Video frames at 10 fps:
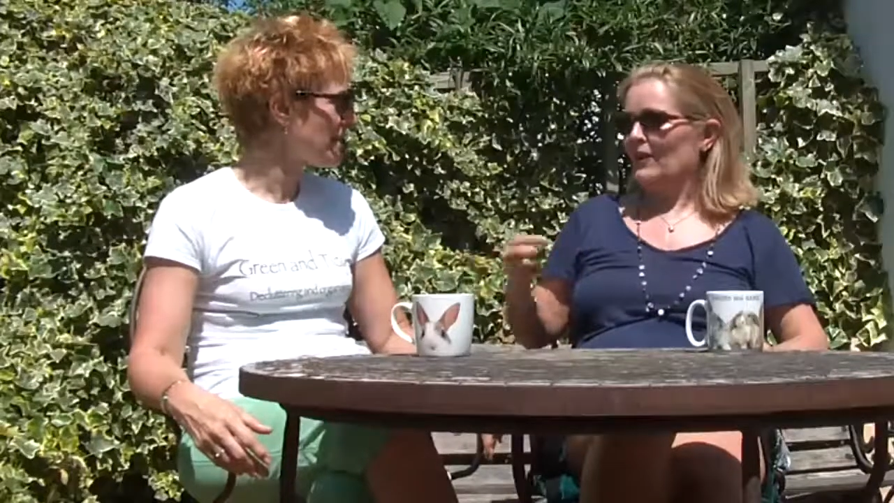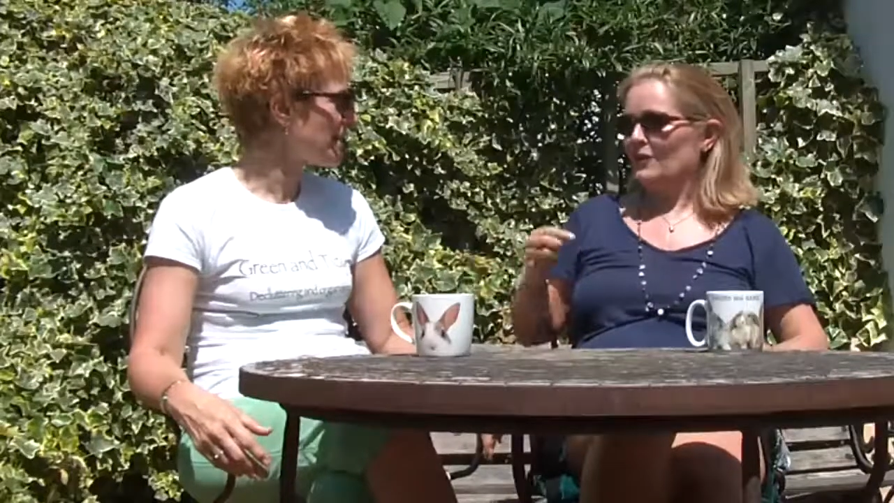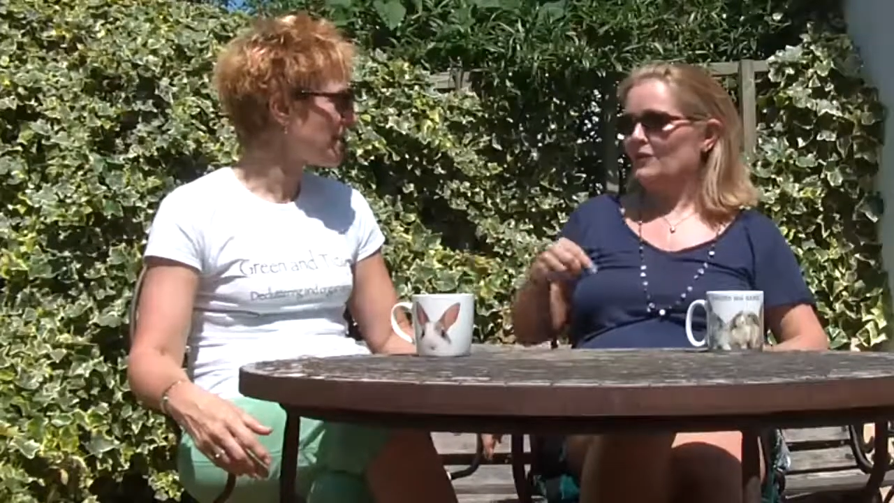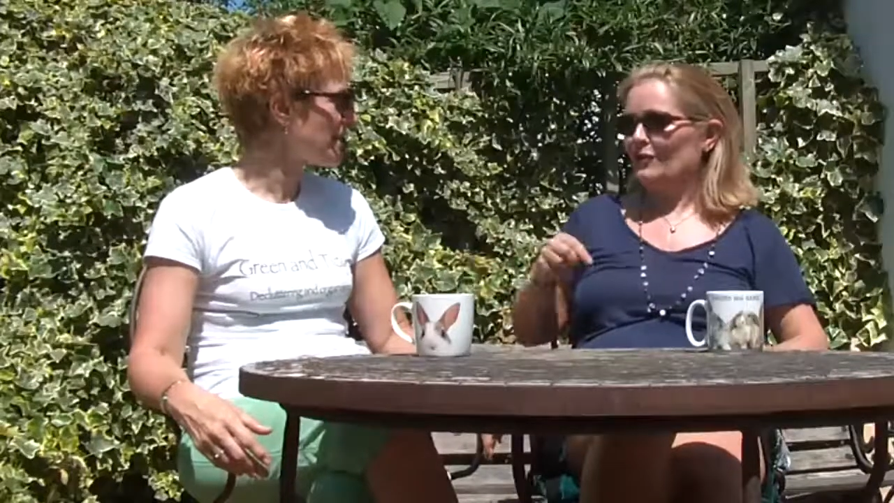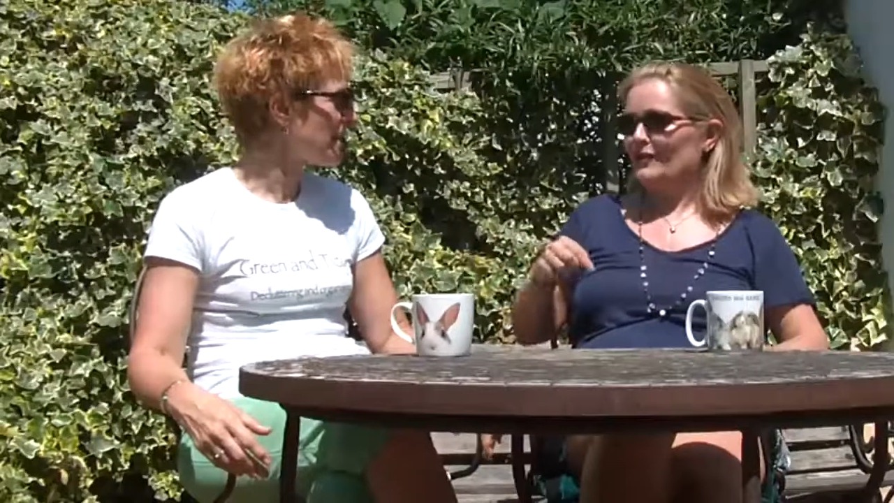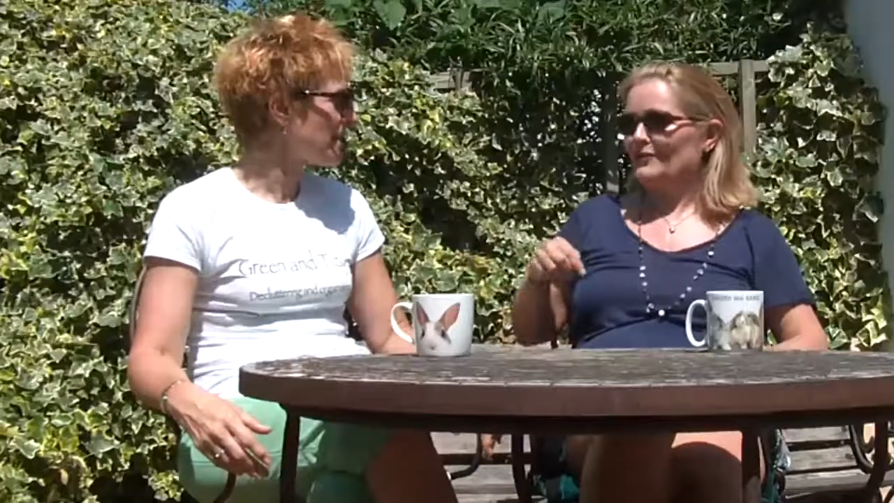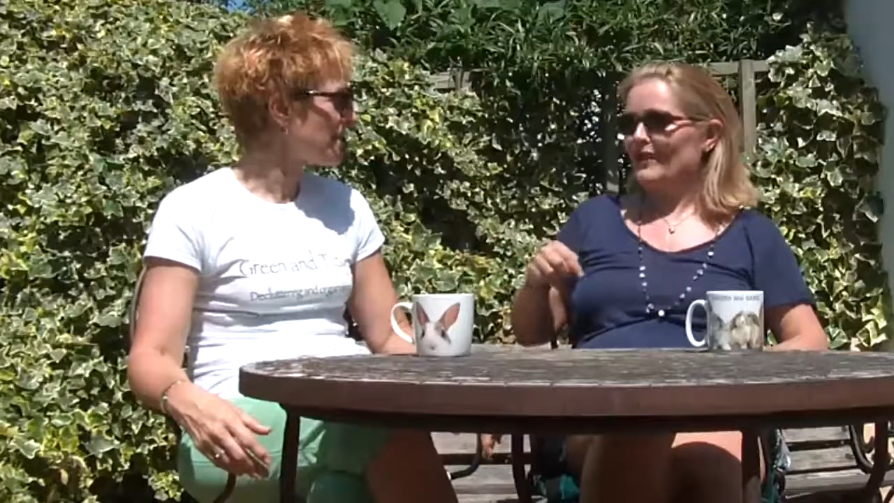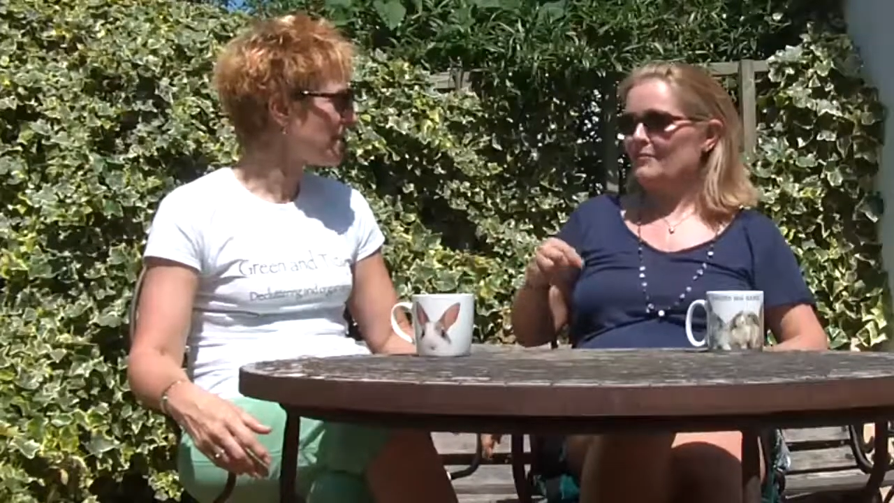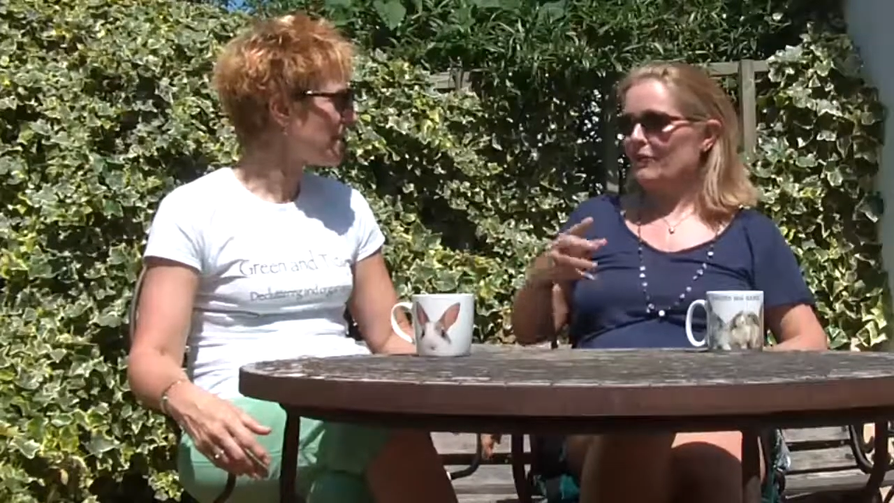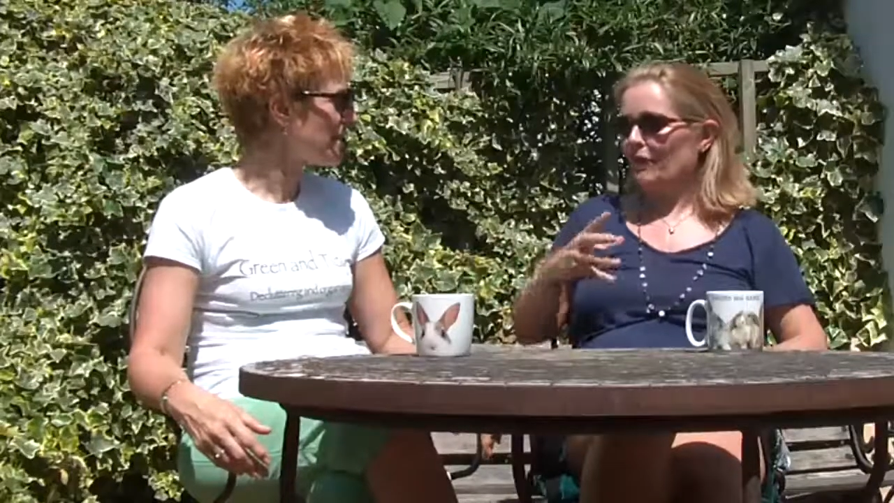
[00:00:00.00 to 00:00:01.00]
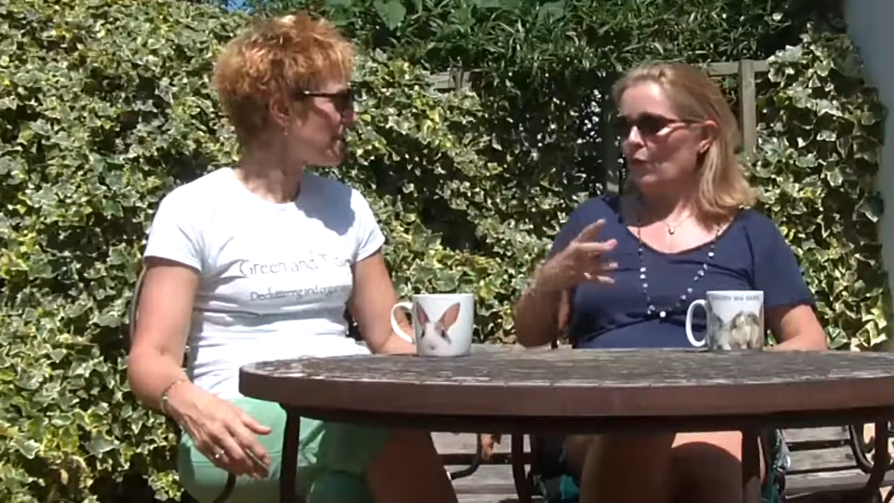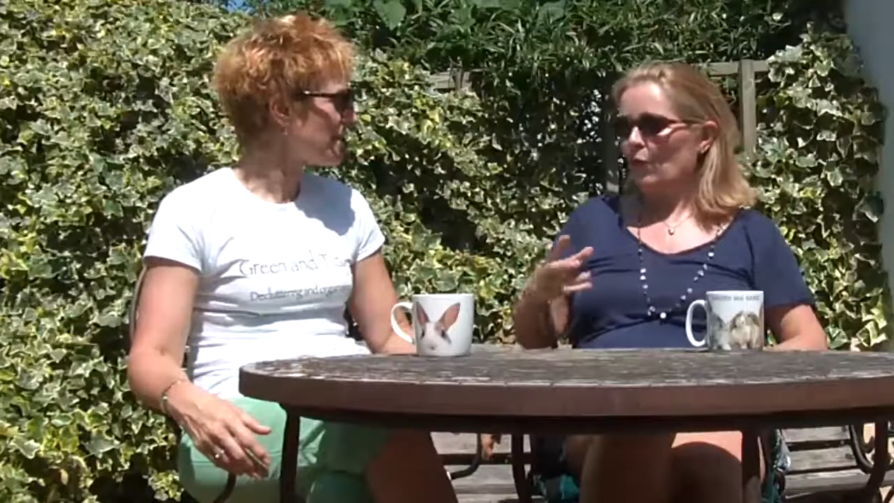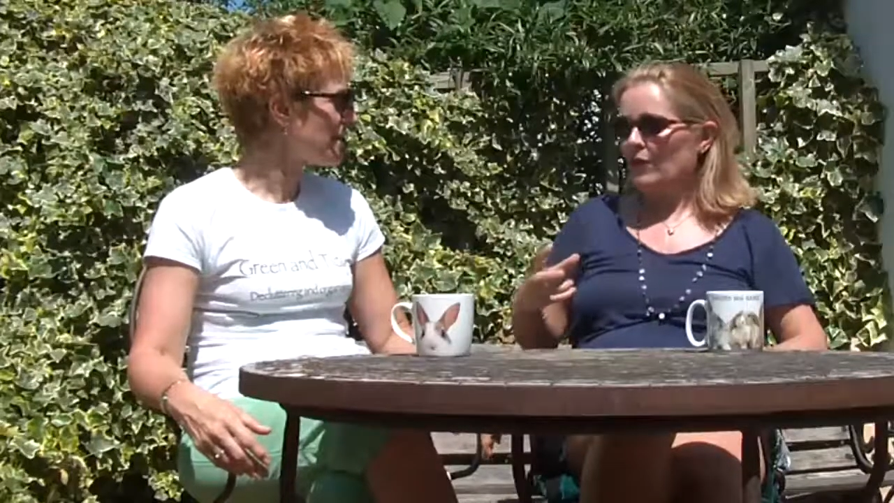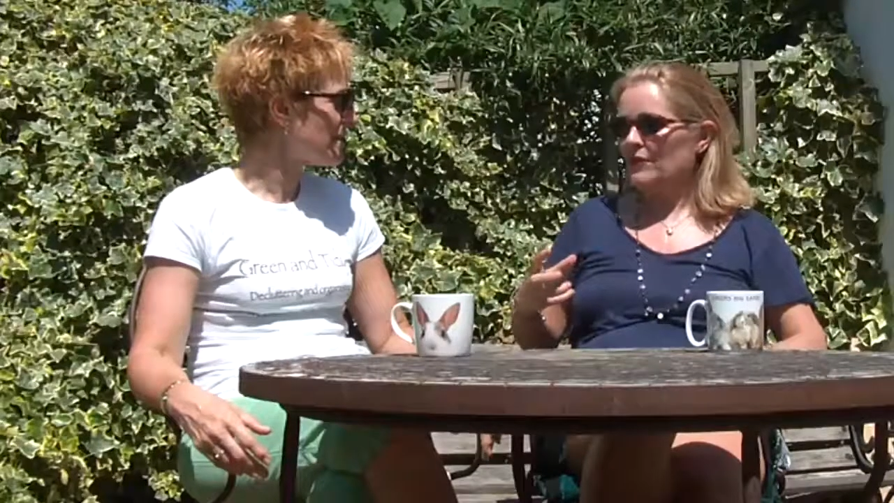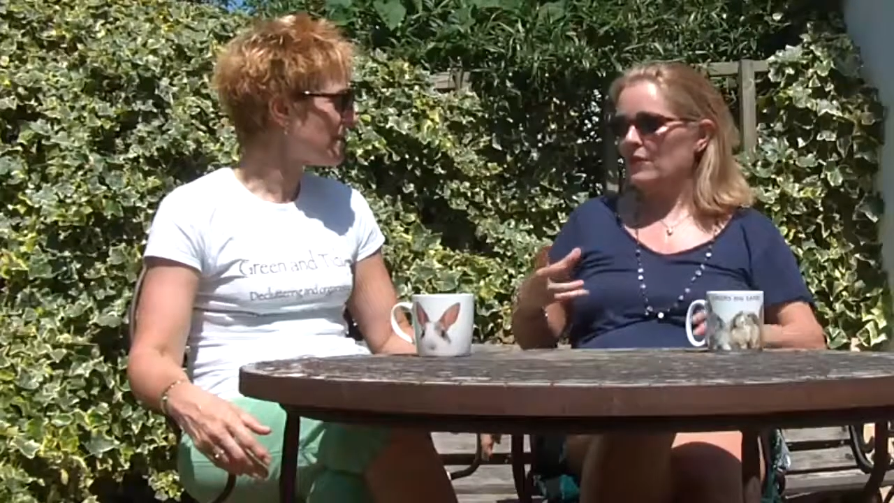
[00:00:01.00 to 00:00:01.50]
of like the story I was telling before,